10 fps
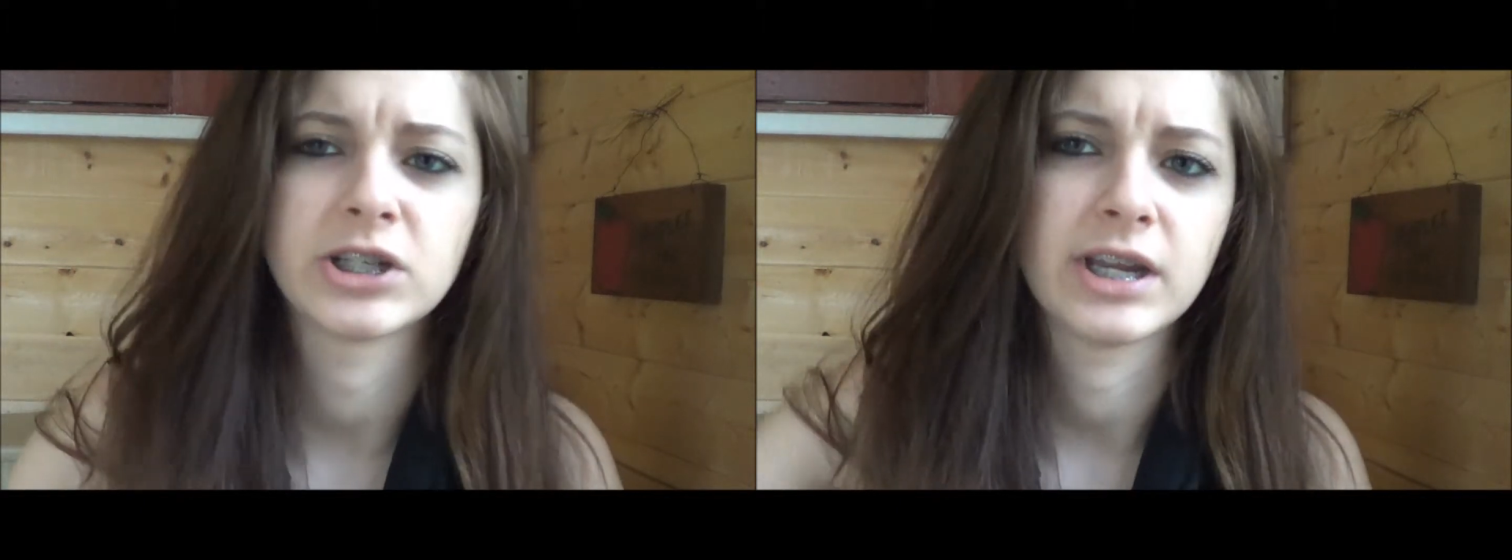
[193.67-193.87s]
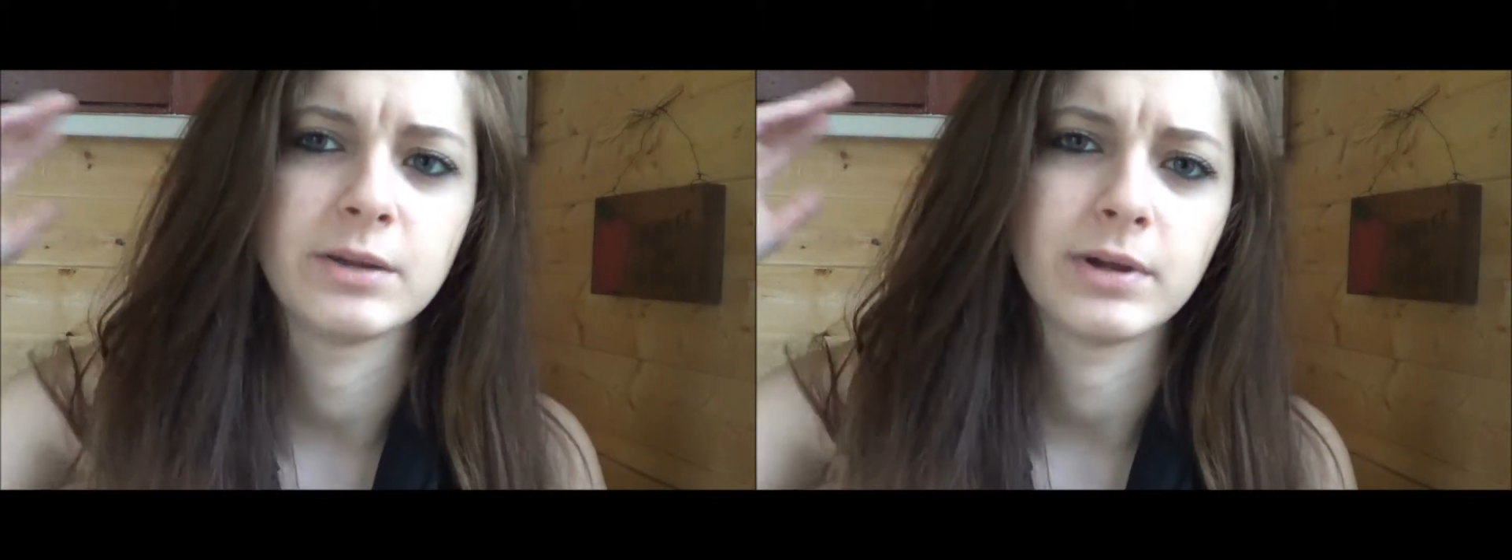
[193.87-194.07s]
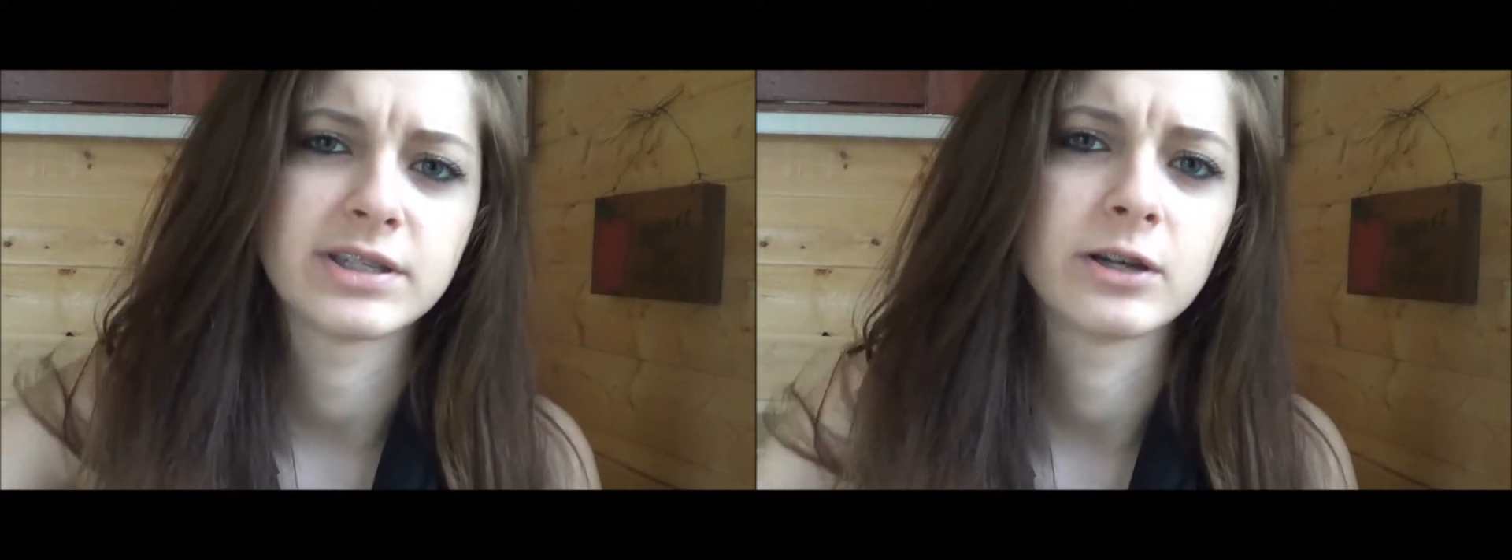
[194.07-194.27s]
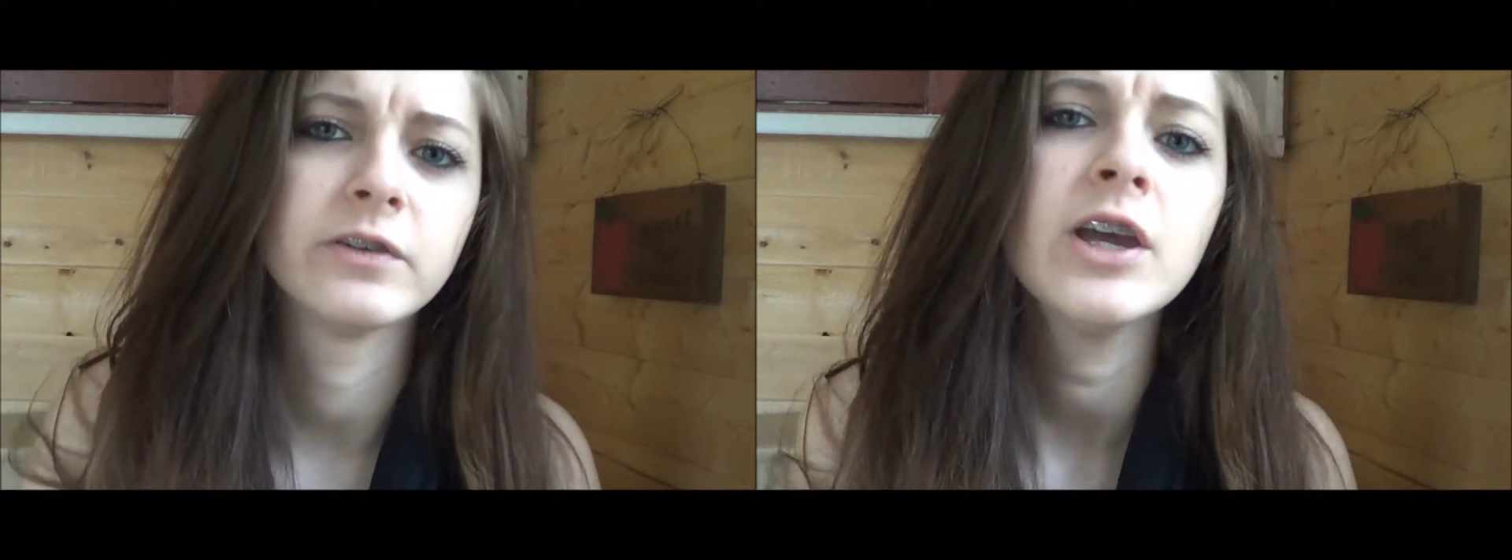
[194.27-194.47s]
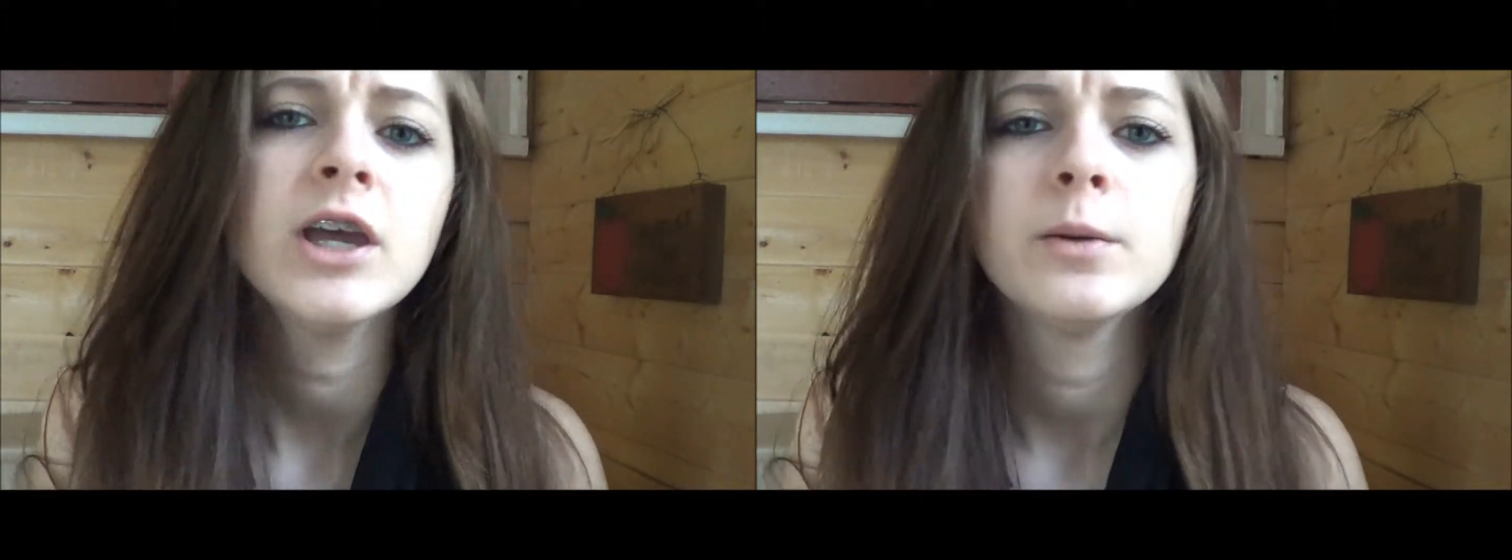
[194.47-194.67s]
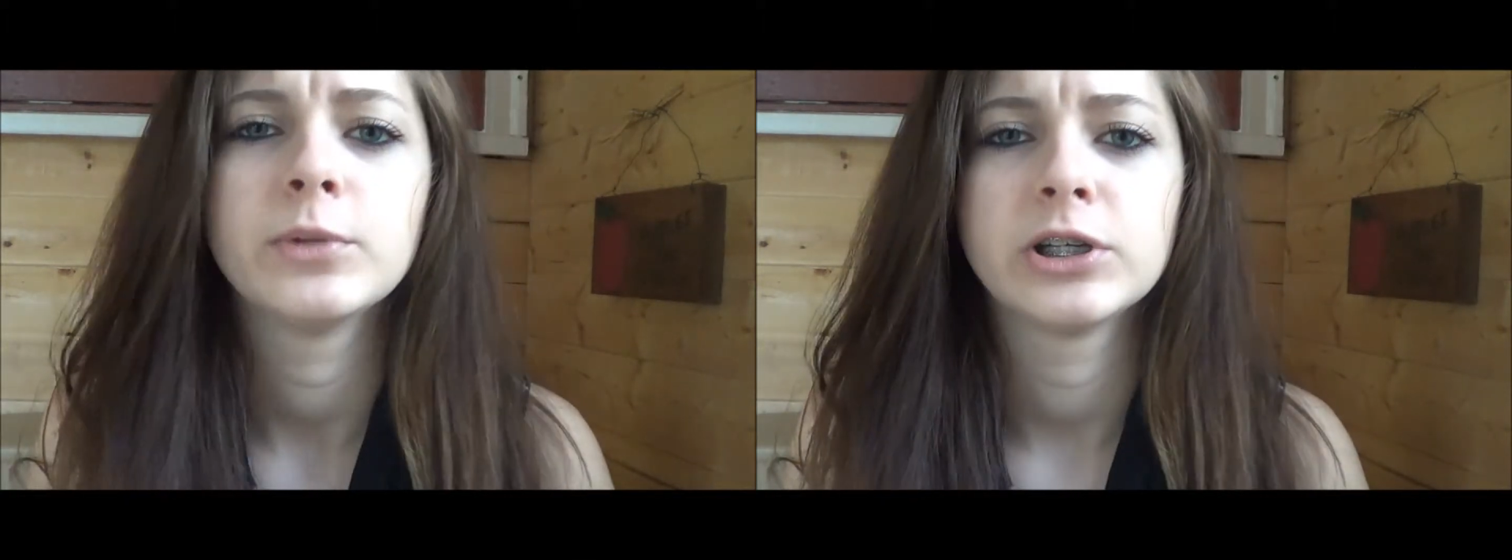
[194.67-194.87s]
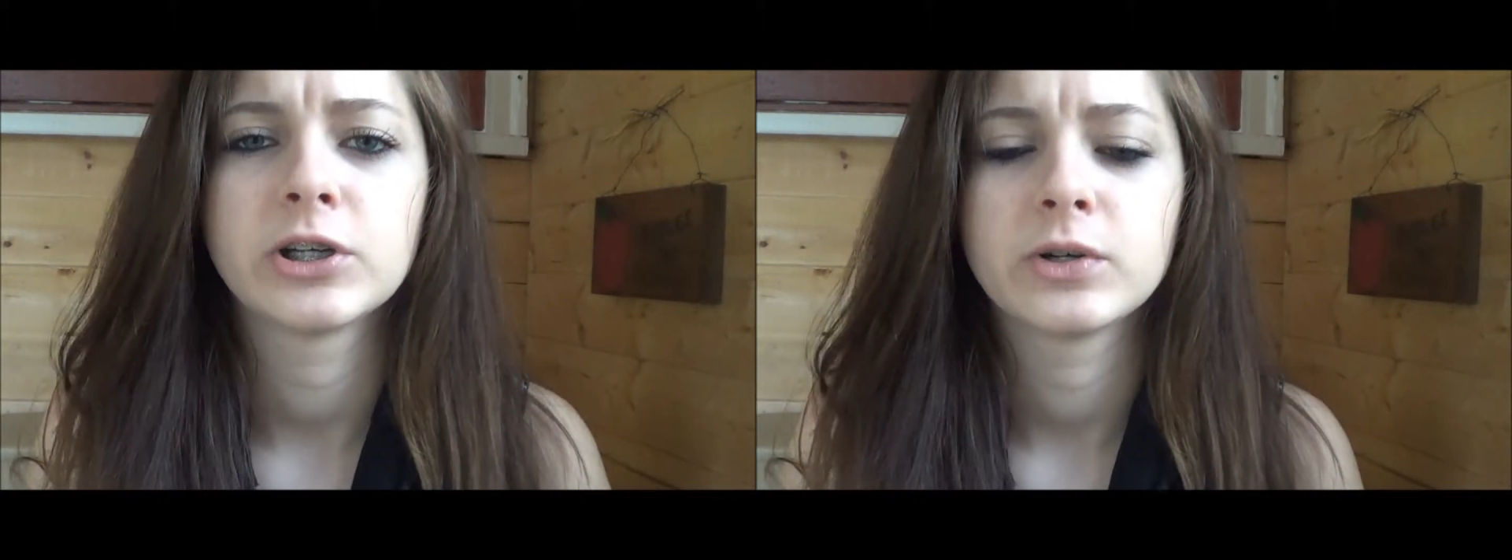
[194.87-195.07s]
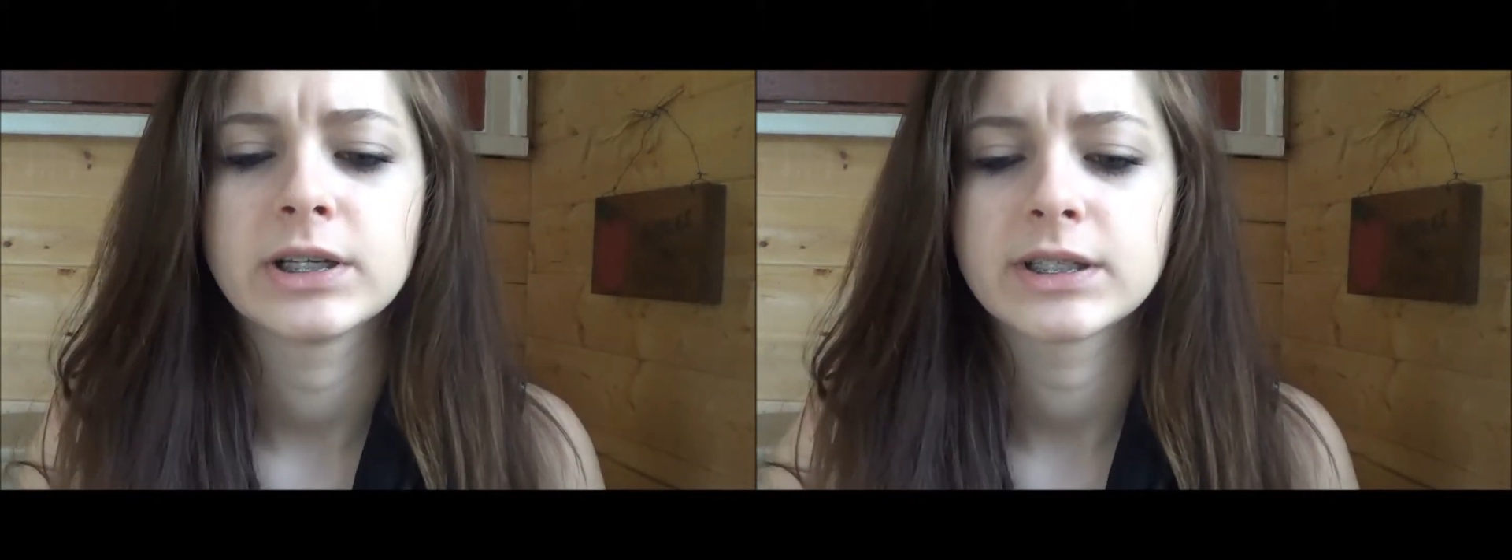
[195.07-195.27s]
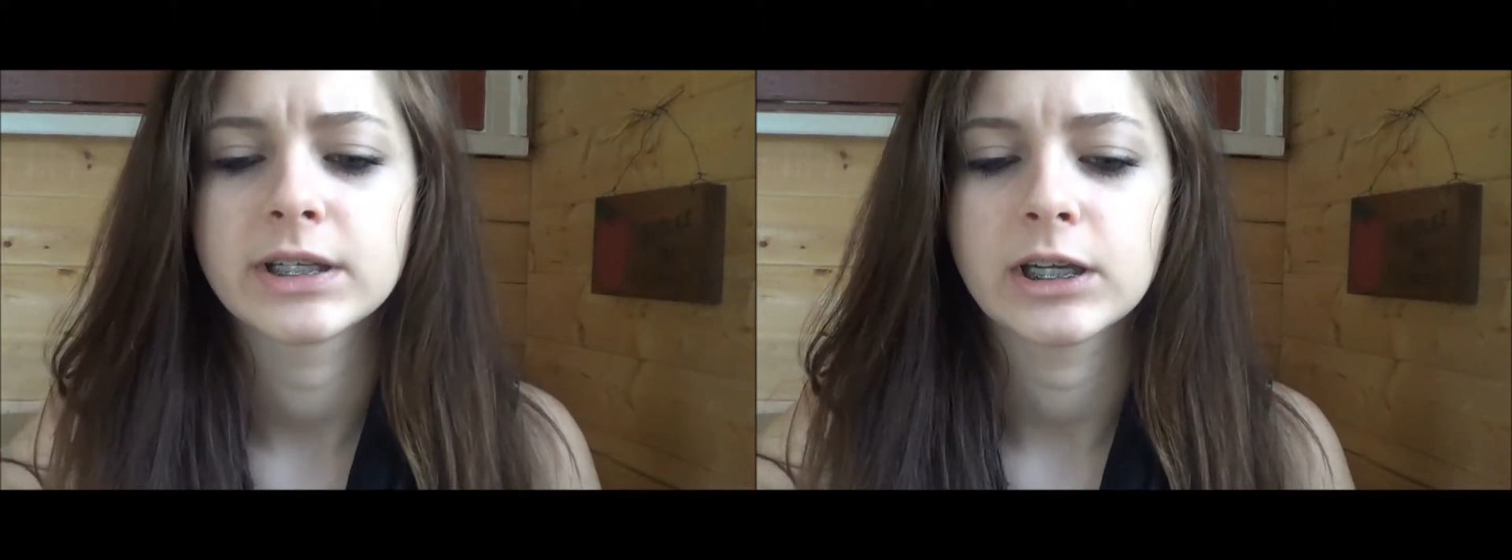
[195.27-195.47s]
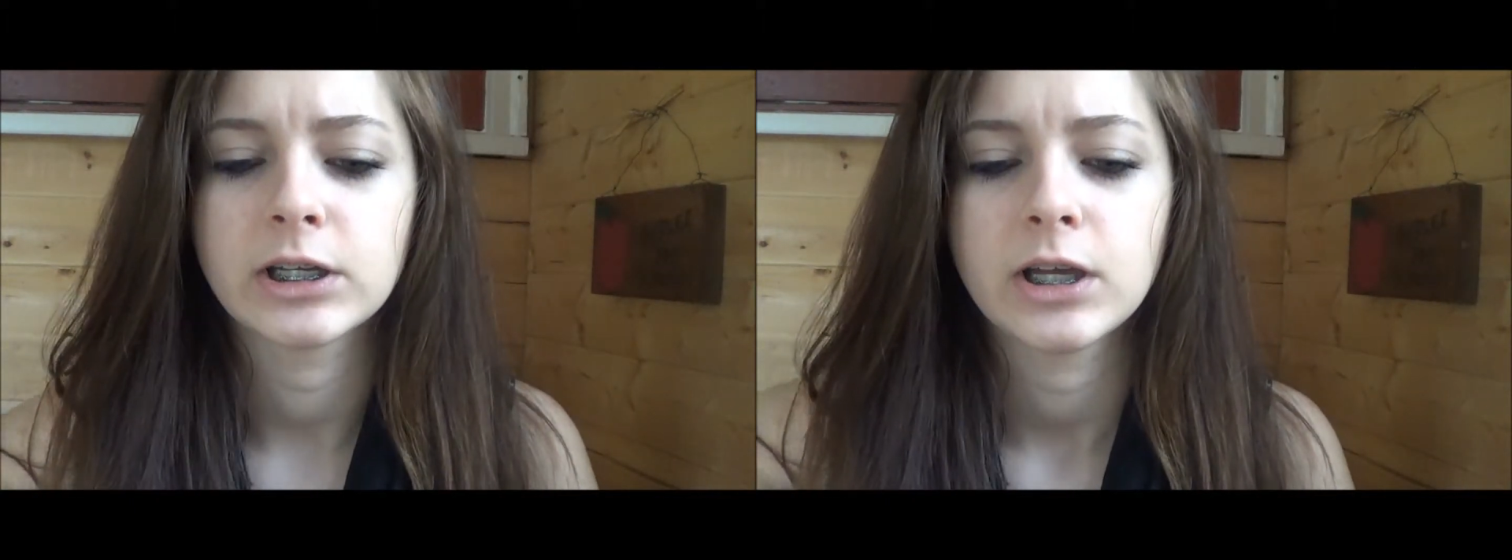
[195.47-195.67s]
I hate myself. But you know, it's
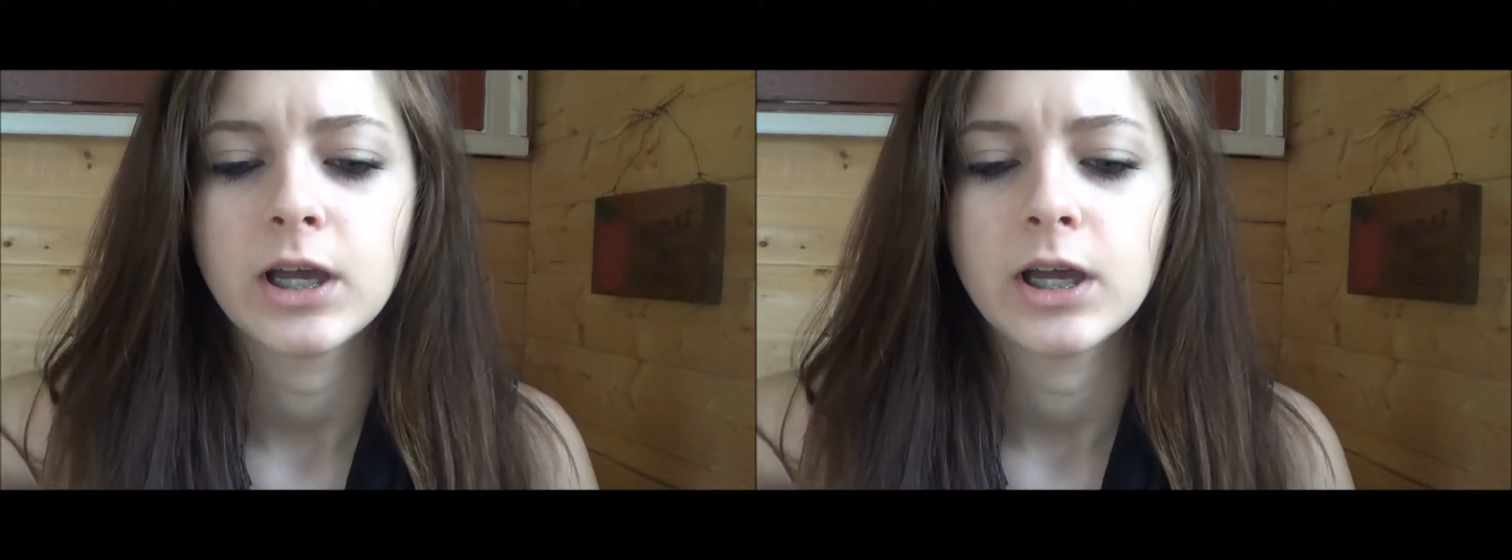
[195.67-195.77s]
like,